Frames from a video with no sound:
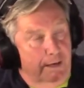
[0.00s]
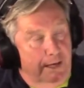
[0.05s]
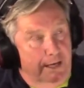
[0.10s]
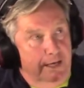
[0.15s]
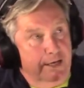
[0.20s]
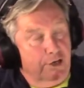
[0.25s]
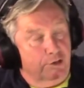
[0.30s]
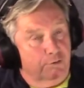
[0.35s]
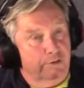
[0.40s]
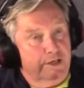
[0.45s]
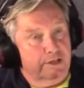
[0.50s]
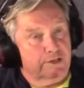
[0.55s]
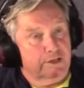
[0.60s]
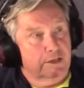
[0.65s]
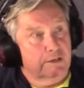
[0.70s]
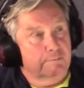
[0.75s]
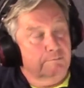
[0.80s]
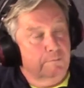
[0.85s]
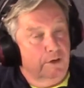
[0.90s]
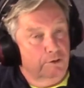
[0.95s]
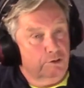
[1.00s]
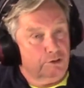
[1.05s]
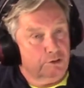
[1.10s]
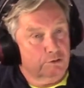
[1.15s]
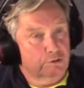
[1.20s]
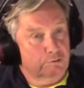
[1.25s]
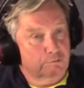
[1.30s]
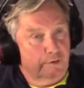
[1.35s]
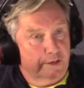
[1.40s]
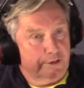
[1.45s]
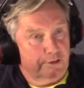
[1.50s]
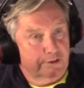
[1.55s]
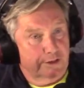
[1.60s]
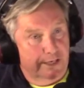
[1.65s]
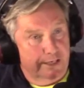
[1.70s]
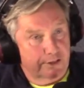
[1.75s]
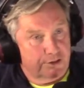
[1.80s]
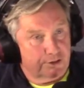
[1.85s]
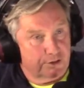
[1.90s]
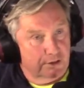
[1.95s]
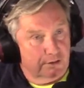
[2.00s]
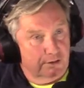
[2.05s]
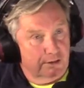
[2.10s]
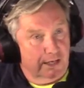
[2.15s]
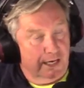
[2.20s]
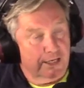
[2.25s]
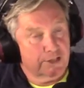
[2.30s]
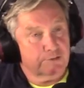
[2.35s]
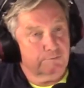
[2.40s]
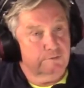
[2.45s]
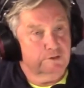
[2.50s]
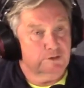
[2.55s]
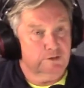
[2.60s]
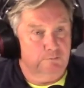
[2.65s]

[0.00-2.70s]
increase in emotional regulation has